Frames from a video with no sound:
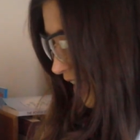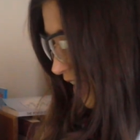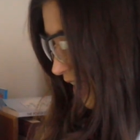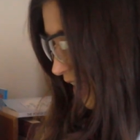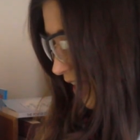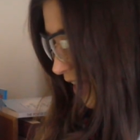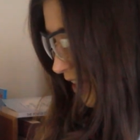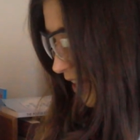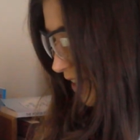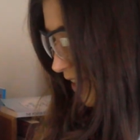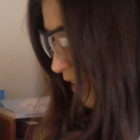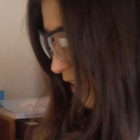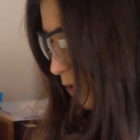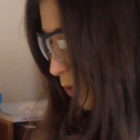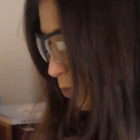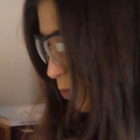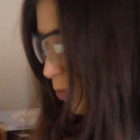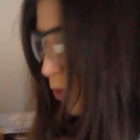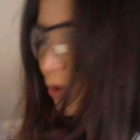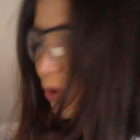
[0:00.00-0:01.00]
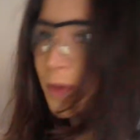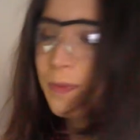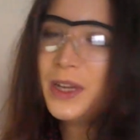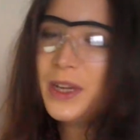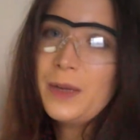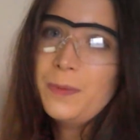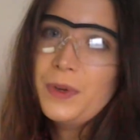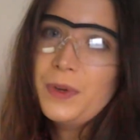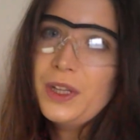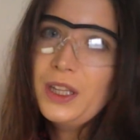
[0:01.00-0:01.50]
Now most
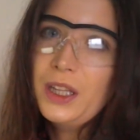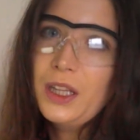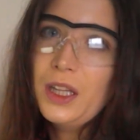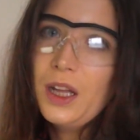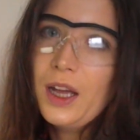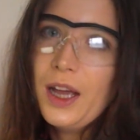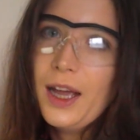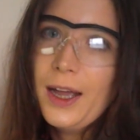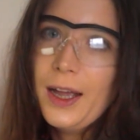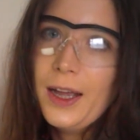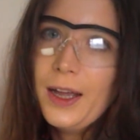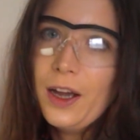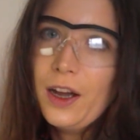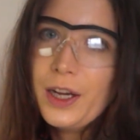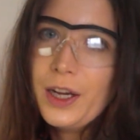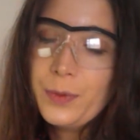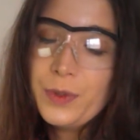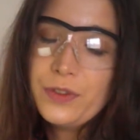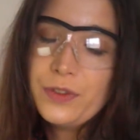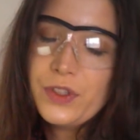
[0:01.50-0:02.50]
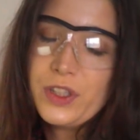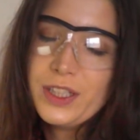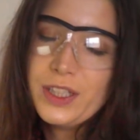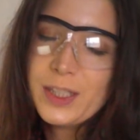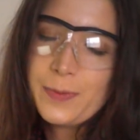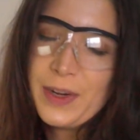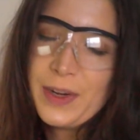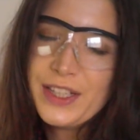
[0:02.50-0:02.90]
people, I would have done this